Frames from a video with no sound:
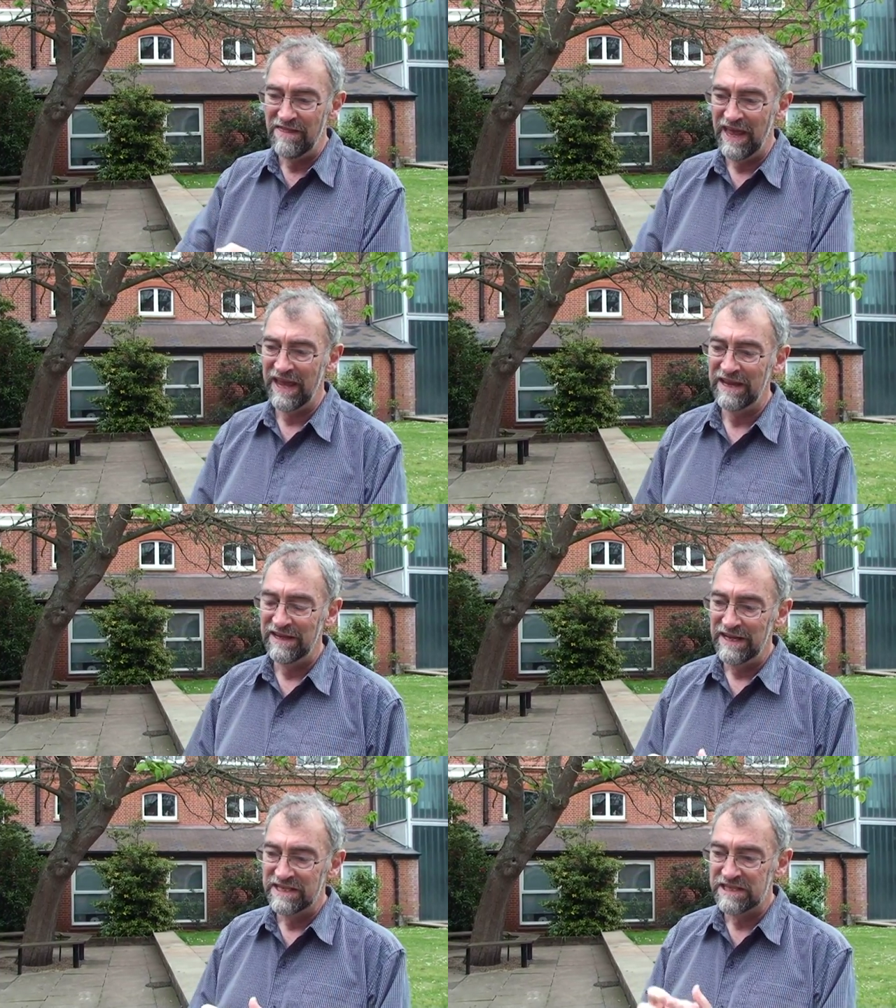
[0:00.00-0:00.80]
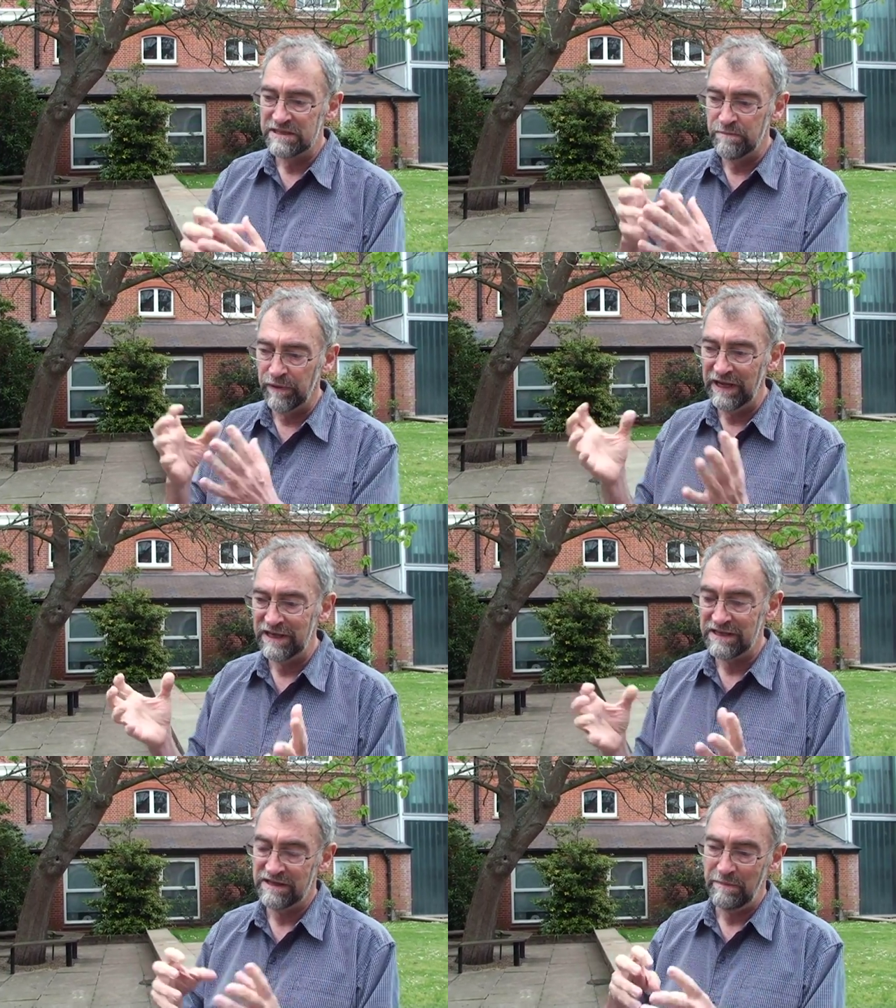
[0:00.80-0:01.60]
They
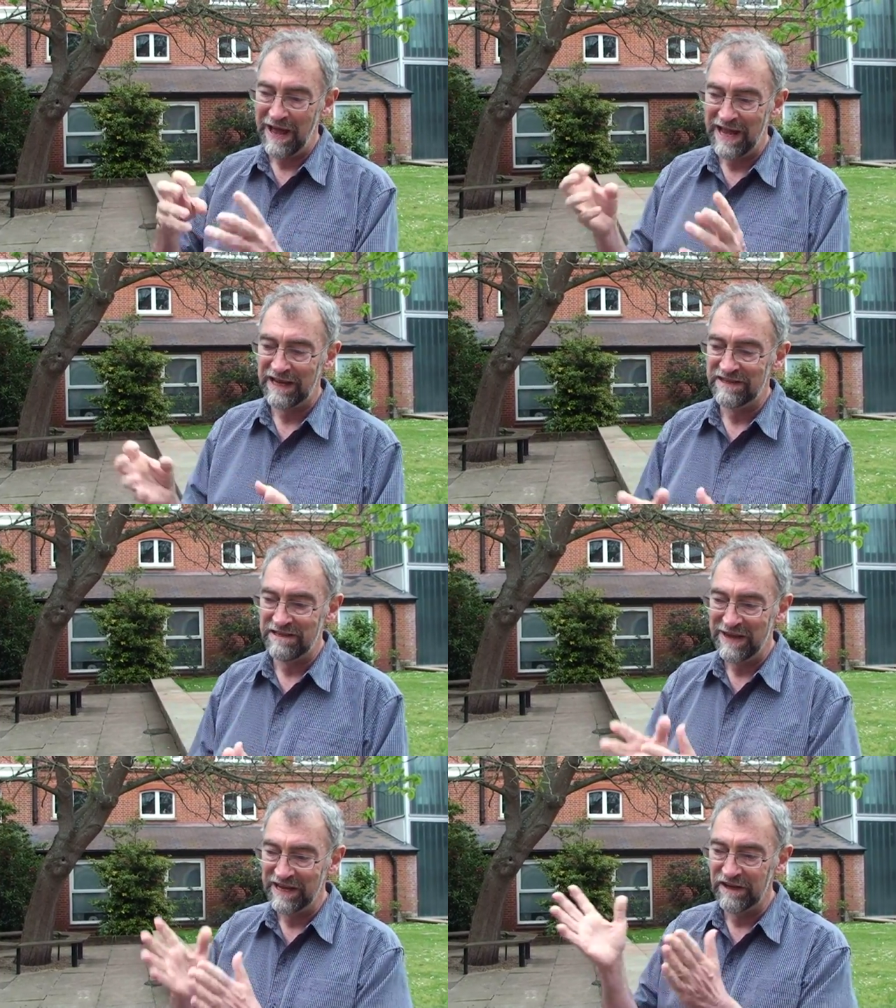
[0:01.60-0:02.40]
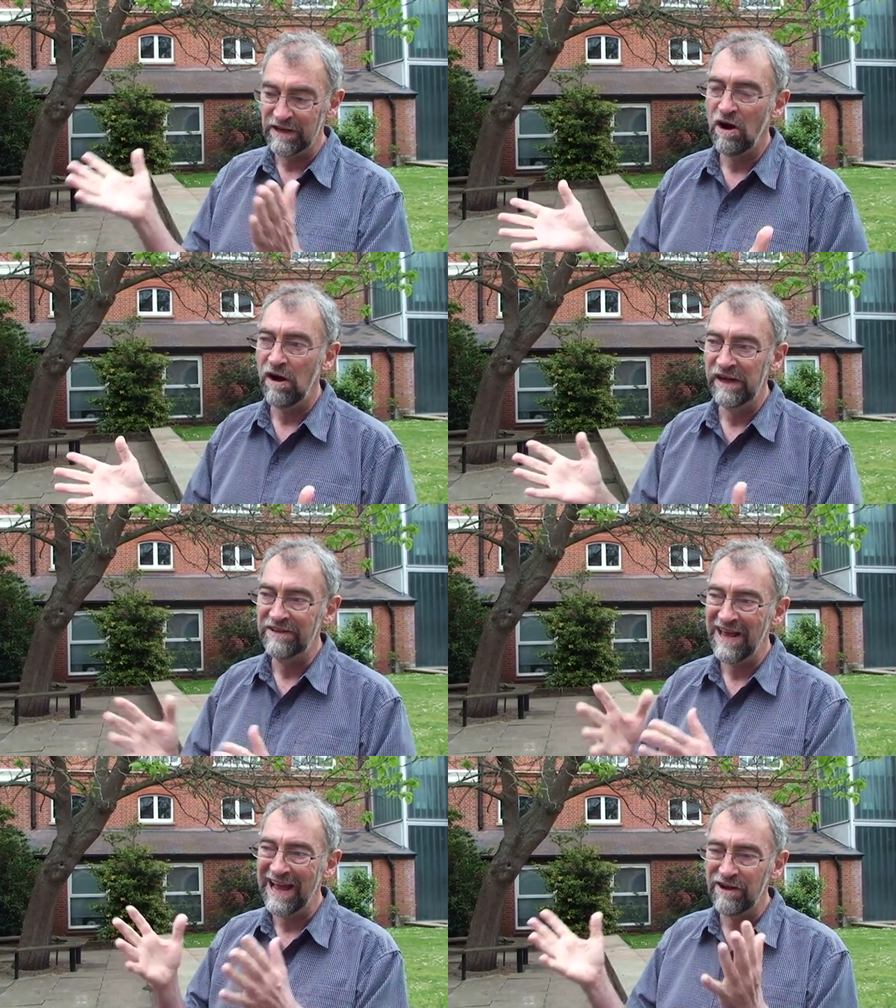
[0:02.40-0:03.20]
split the packets, they make an
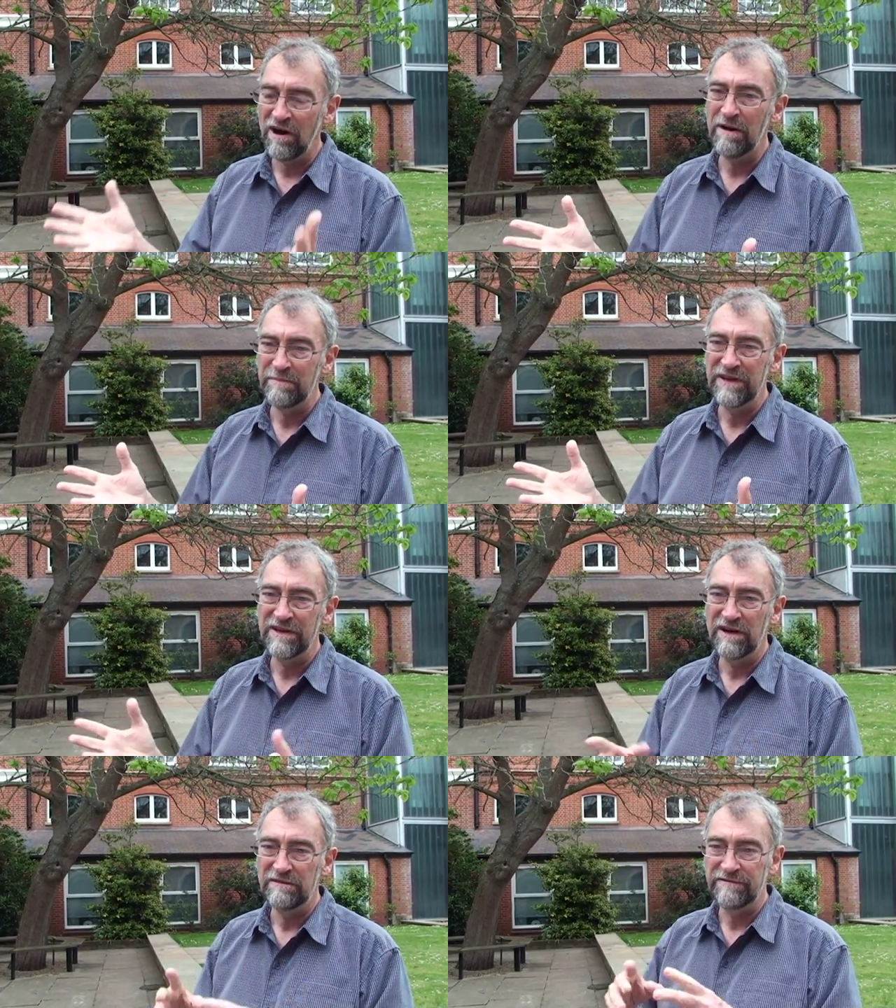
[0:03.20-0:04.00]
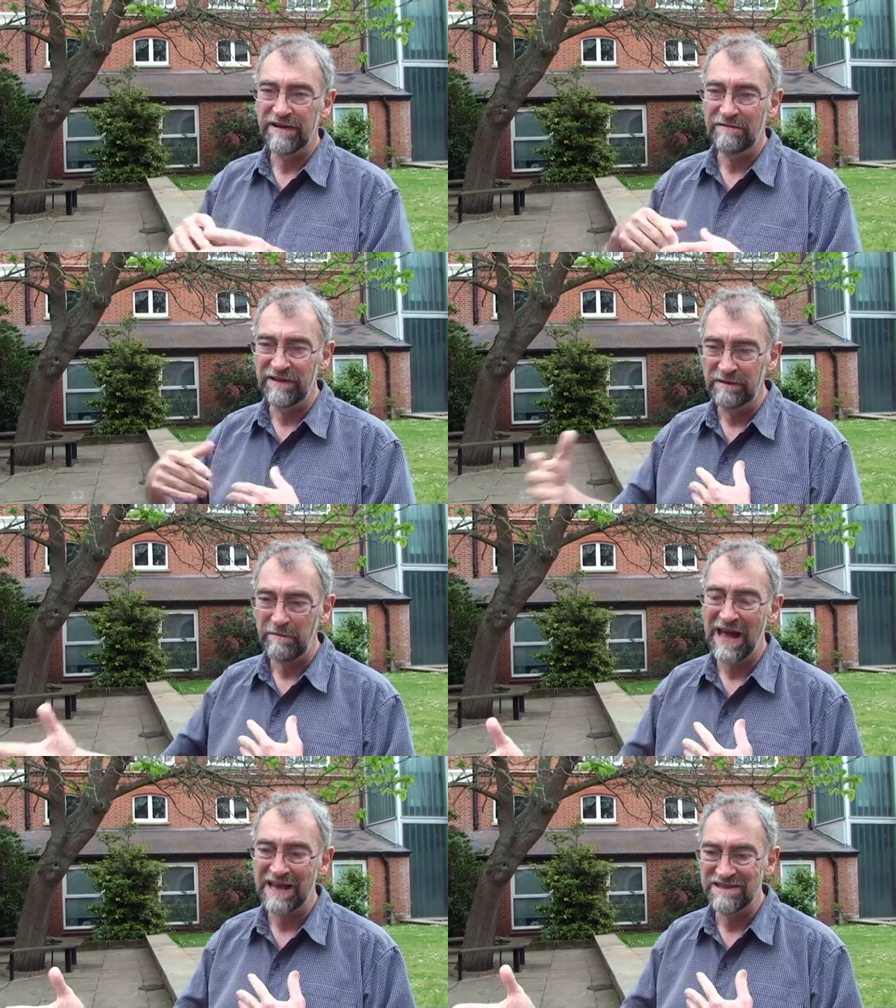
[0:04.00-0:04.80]
exact copy of everything
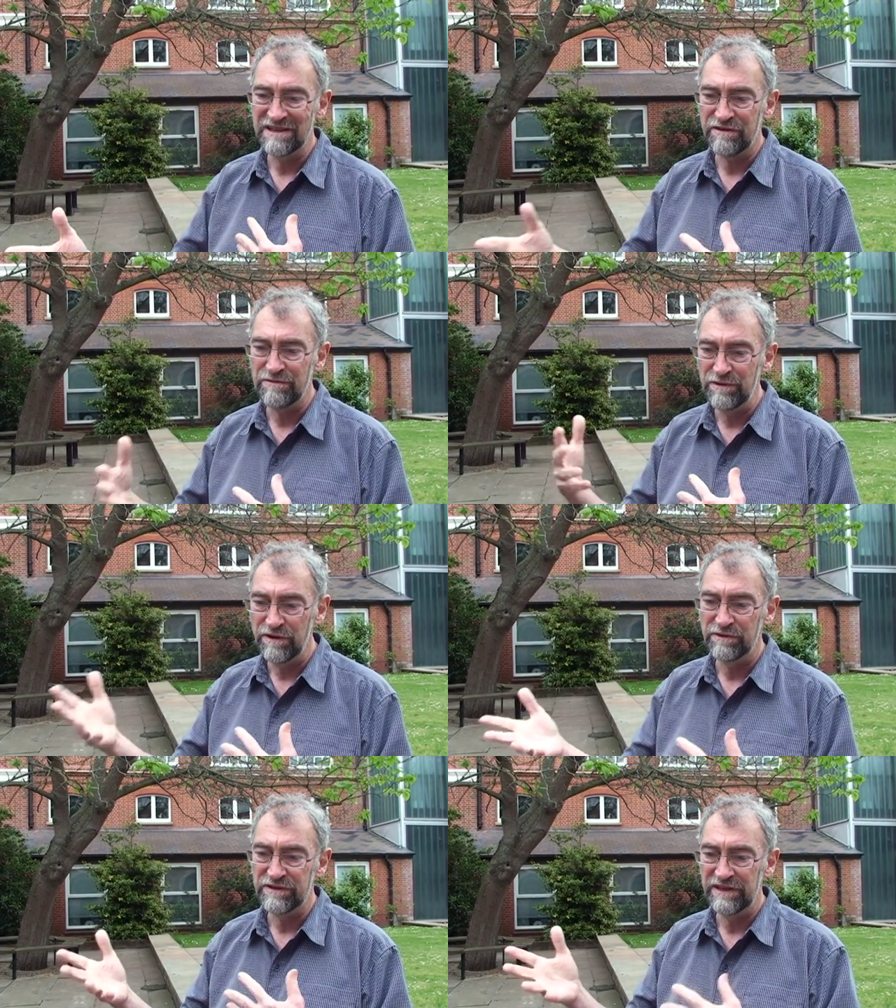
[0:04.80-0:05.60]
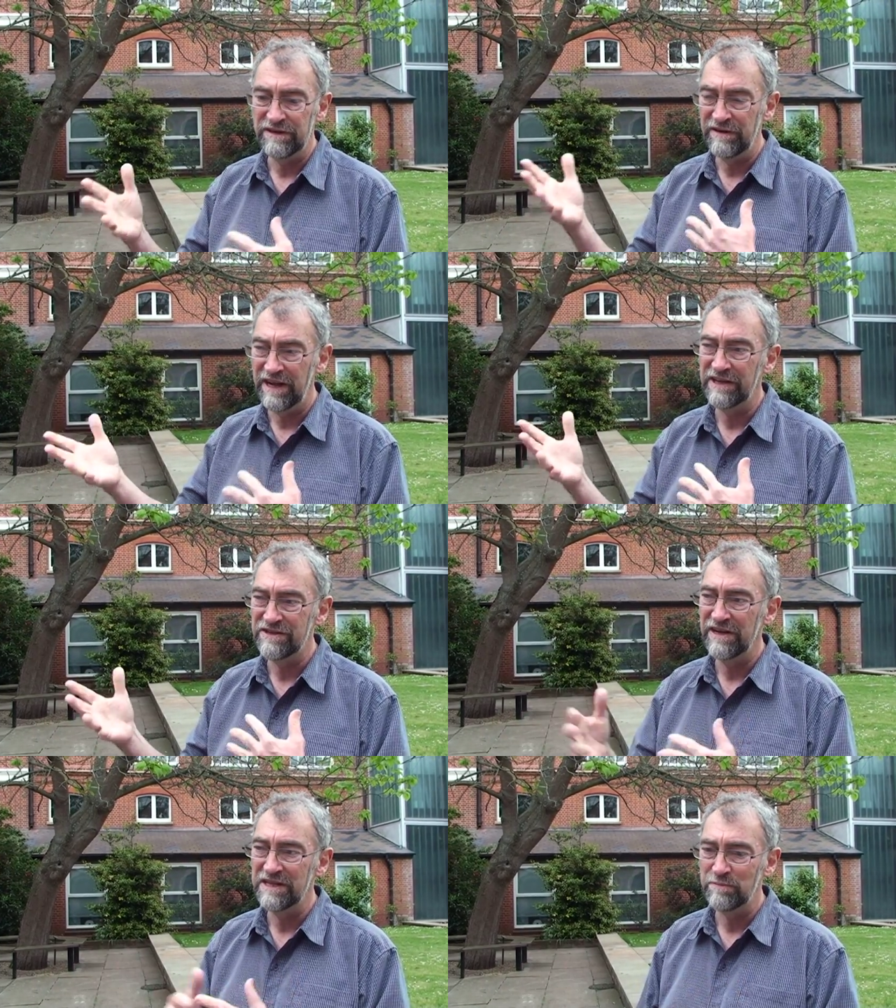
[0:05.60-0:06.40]
passing through those internet
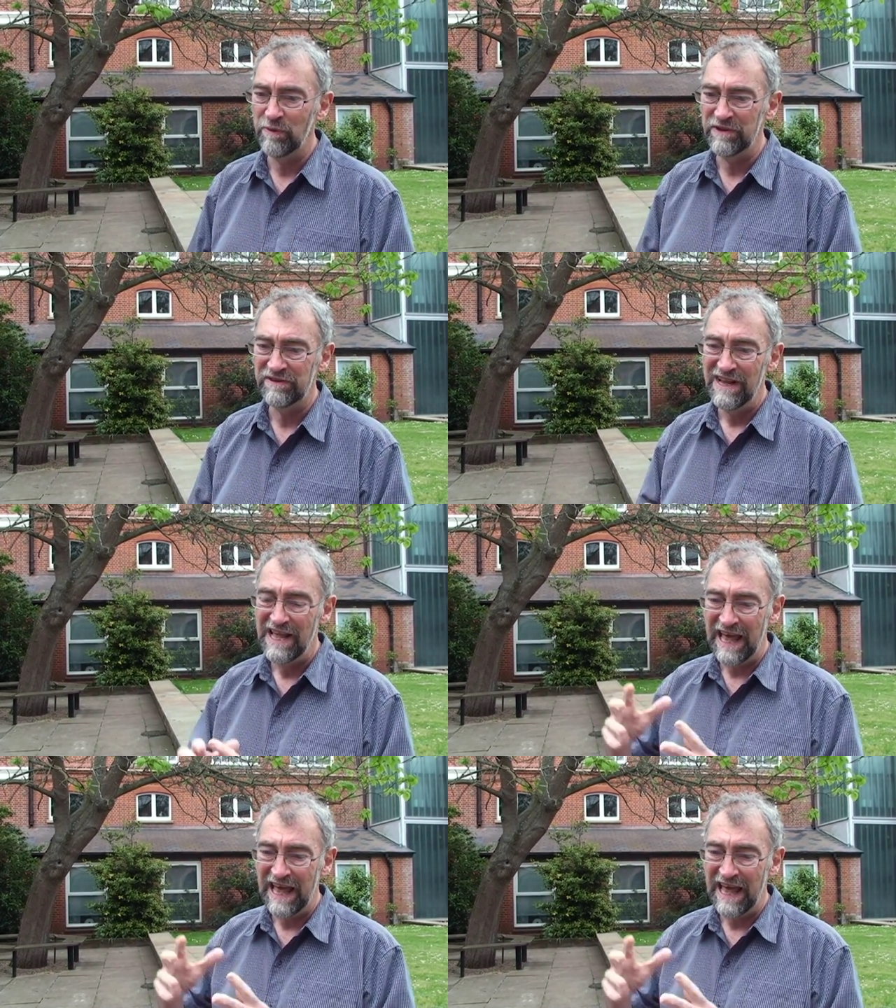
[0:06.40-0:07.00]
exchange points,